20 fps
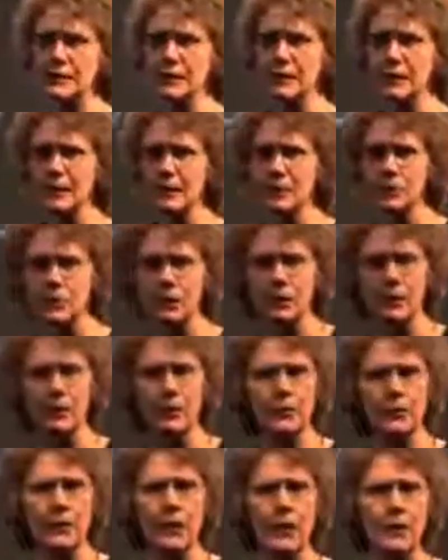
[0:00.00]
accident or
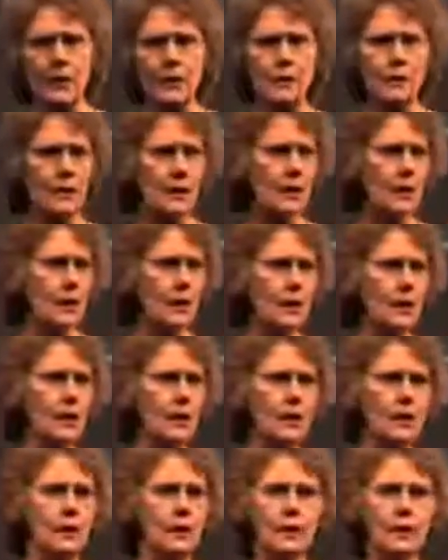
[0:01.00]
hit on the head,
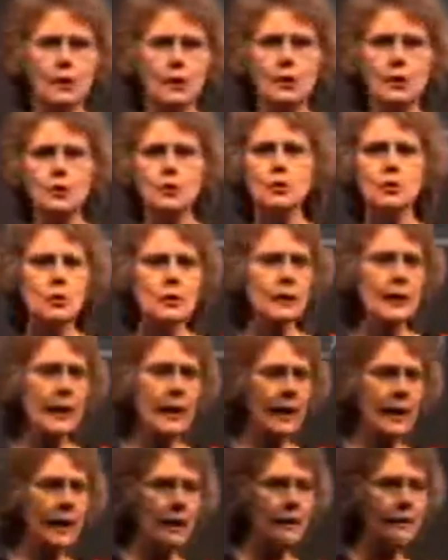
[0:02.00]
you can
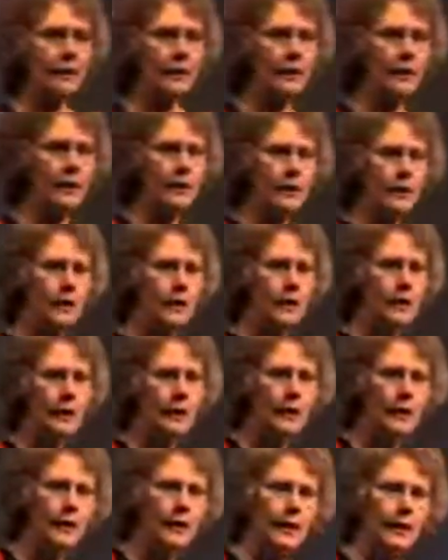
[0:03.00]
have
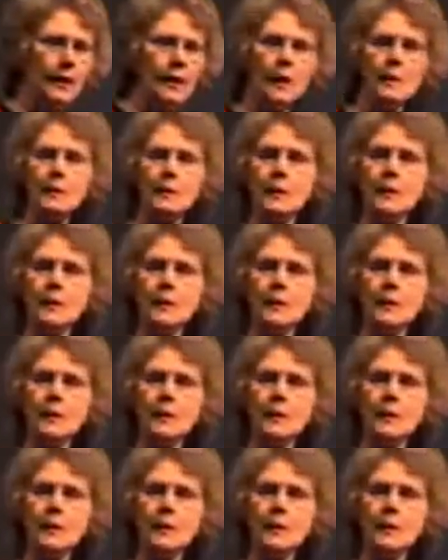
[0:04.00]
a